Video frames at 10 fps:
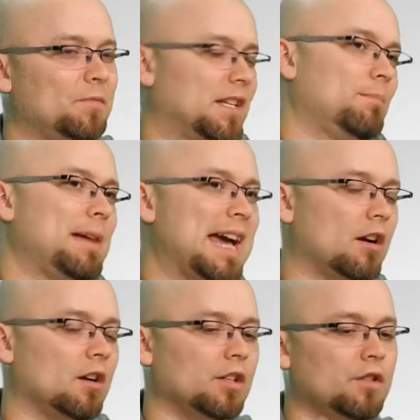Doesn't
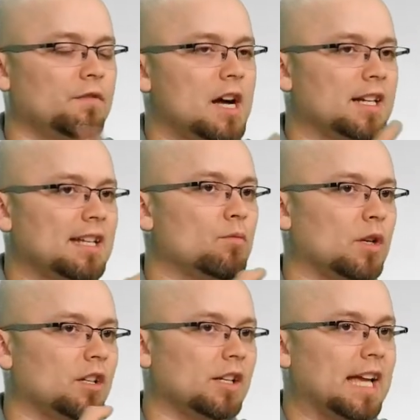matter, you've locked in
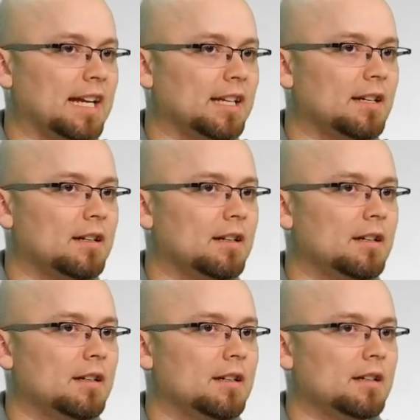what you're getting,
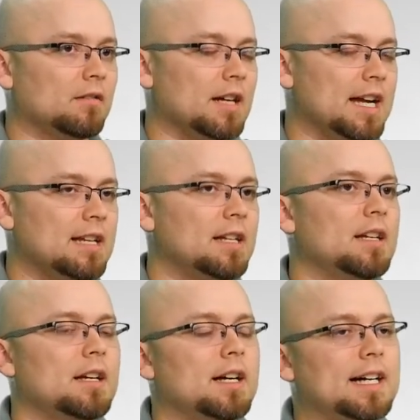right?
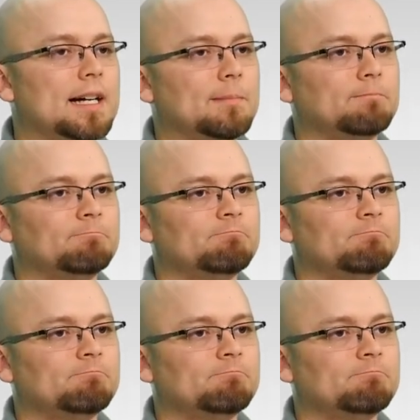And